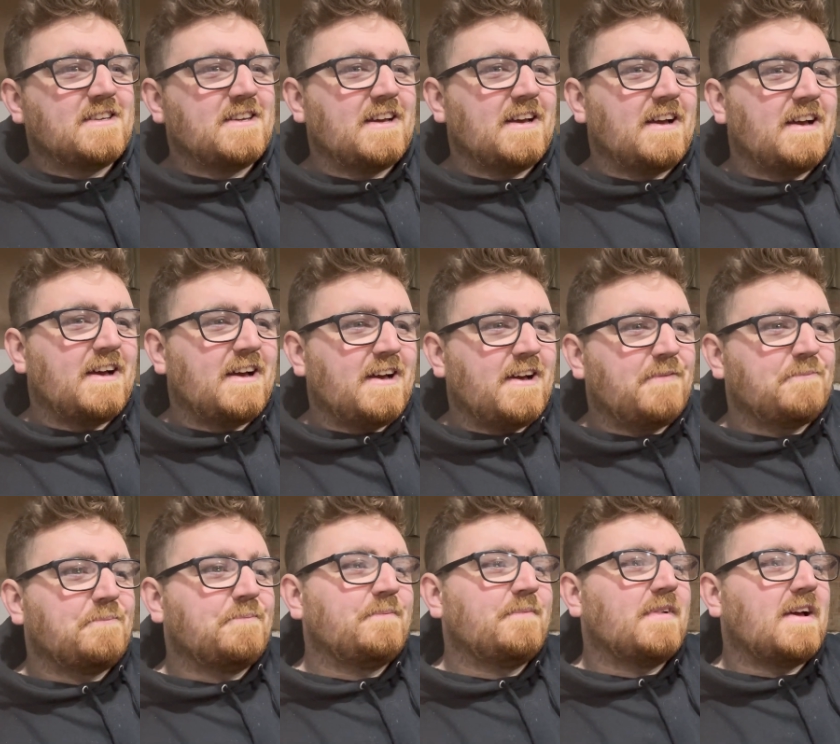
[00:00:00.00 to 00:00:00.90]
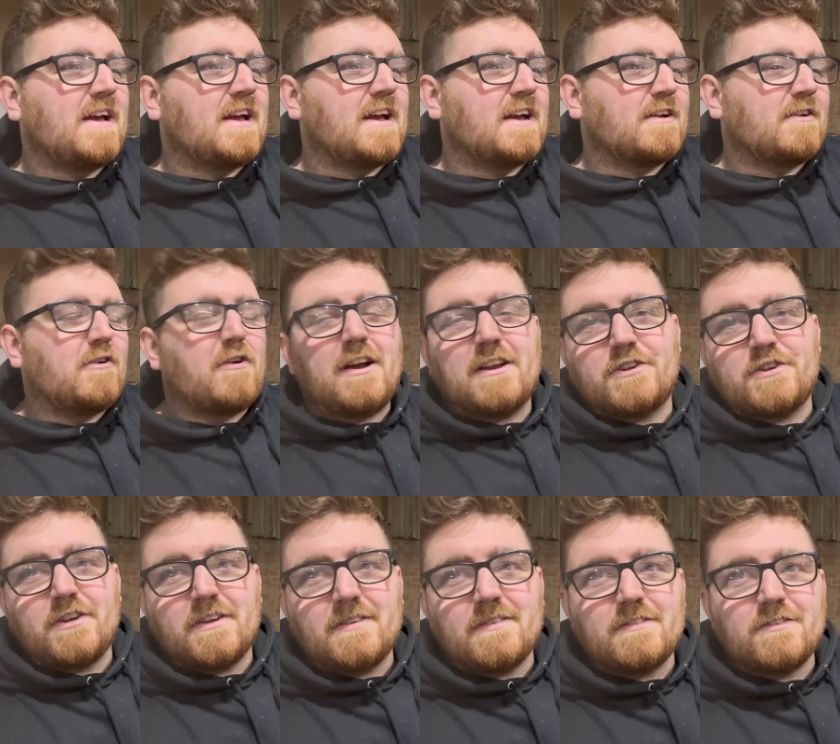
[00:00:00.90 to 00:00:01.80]
and crash
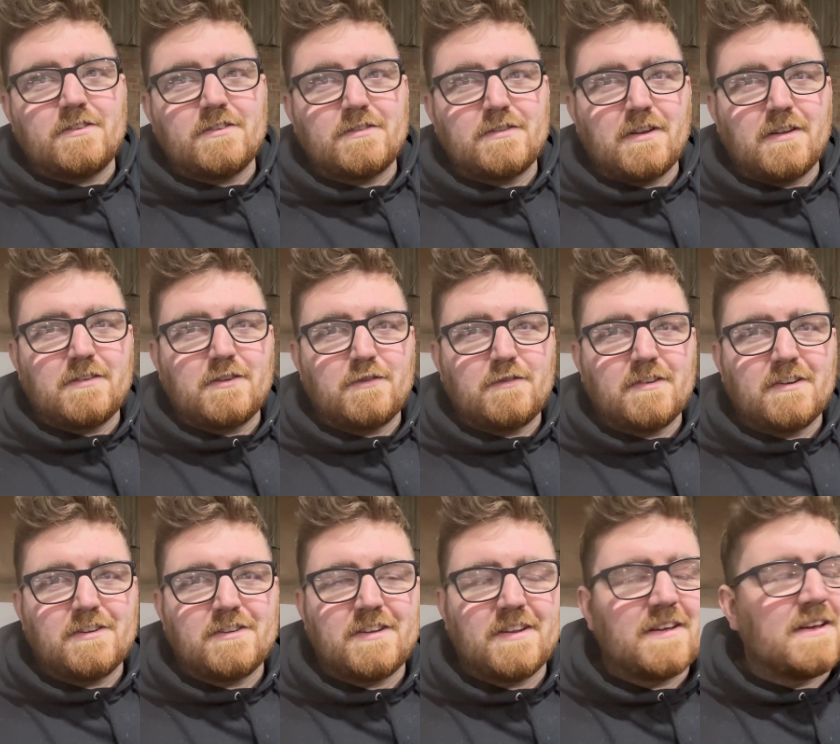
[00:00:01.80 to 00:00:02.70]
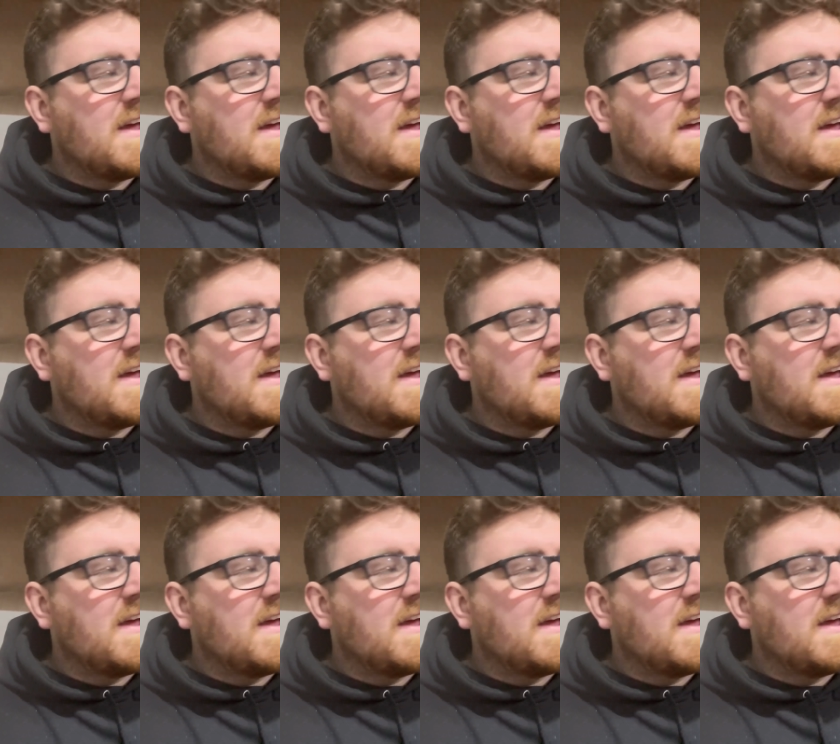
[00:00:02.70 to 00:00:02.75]
it just after you finished it.